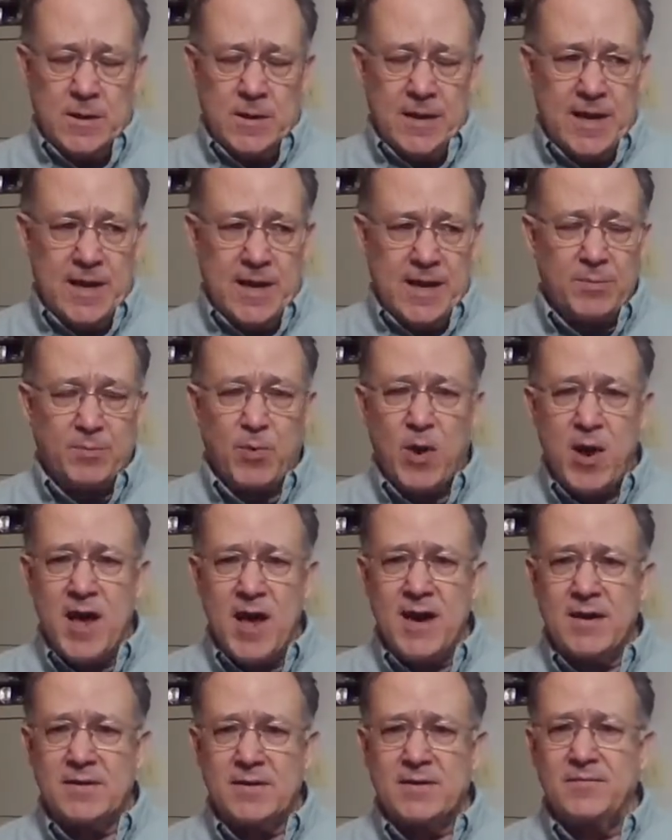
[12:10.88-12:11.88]
And the
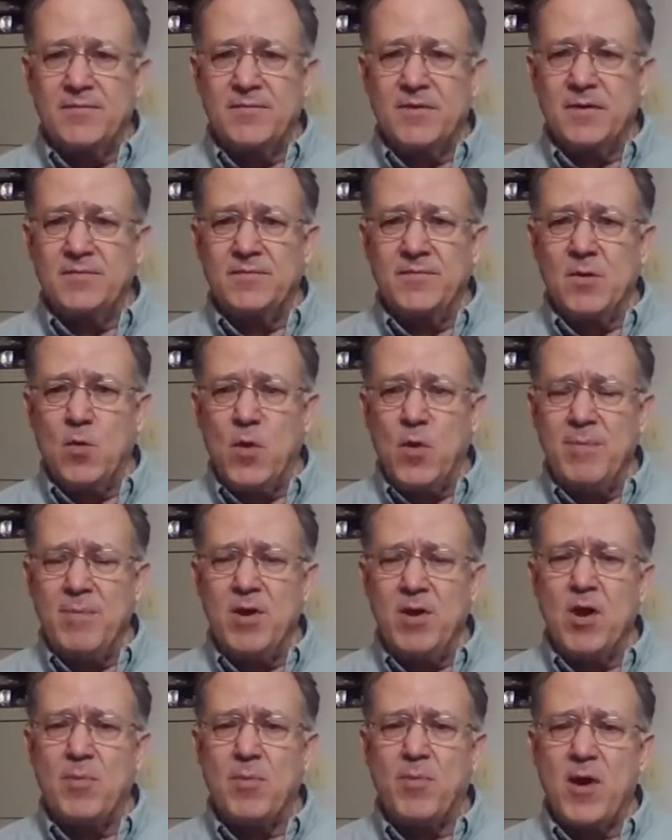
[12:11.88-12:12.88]
product, the
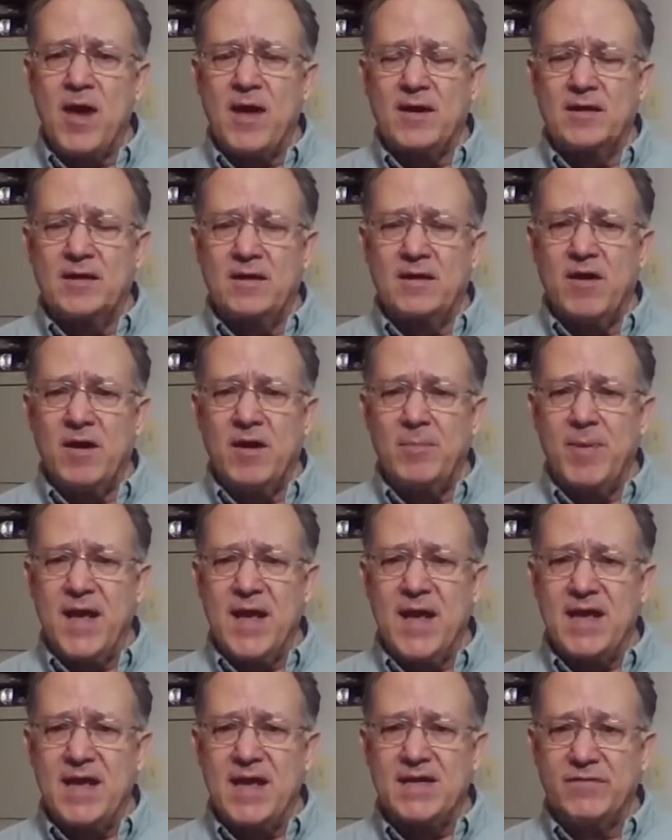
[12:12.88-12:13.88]
webinar product of
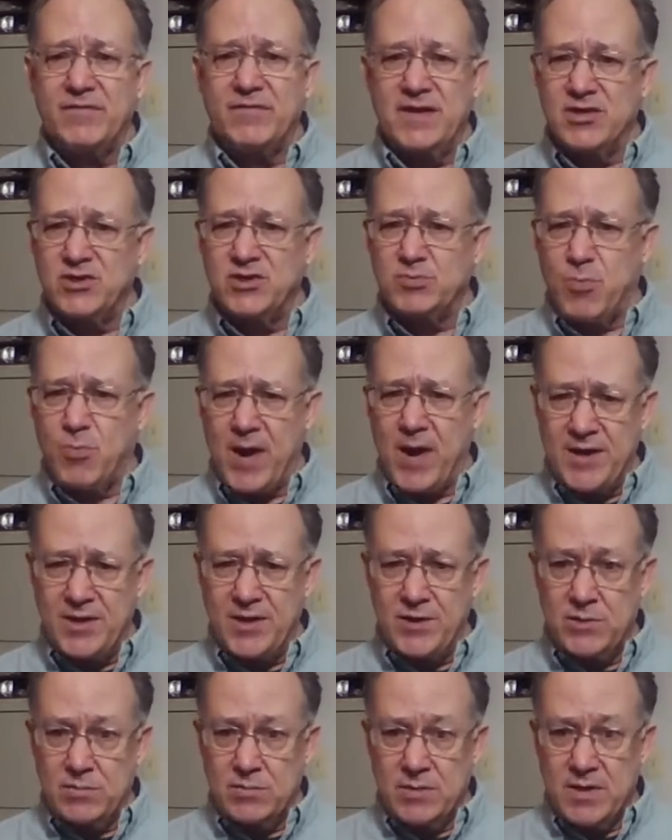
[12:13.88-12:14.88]
Onpassive, it is brand
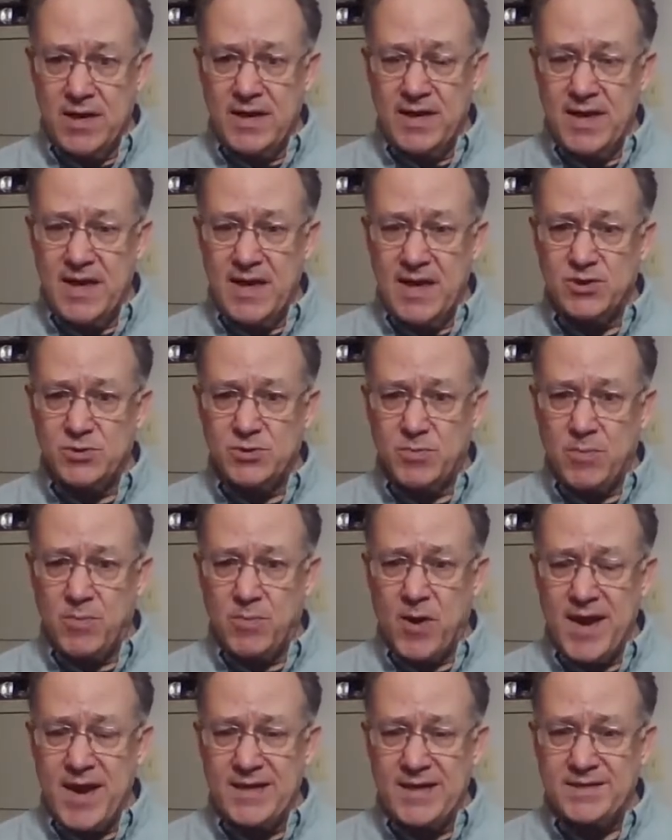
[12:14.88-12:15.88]
new, cutting edge,
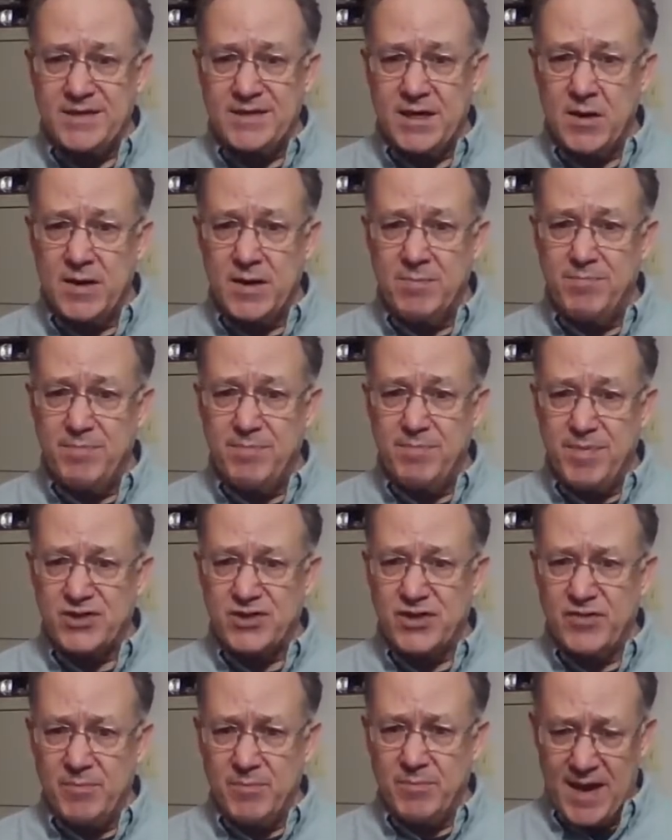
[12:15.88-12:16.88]
proprietary,
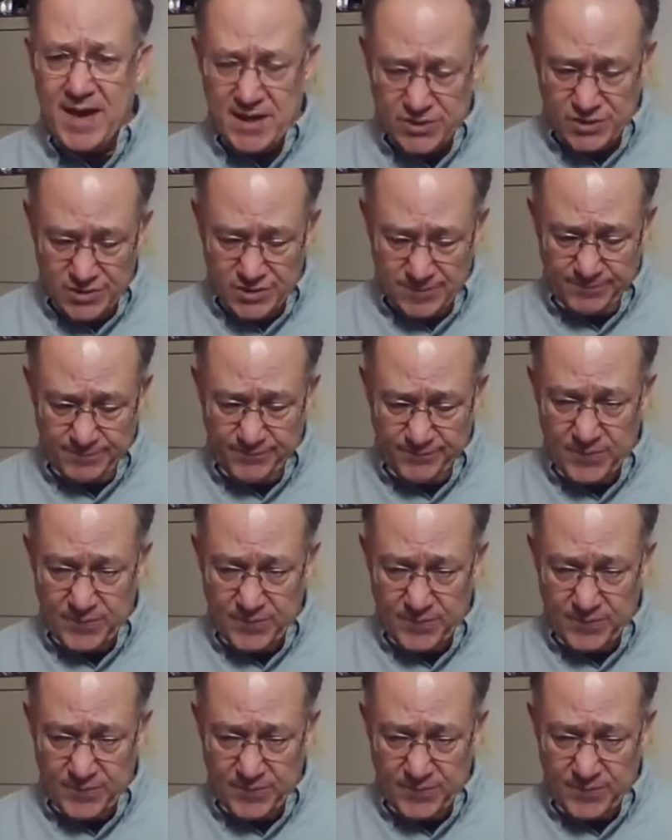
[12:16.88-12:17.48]
best of the best.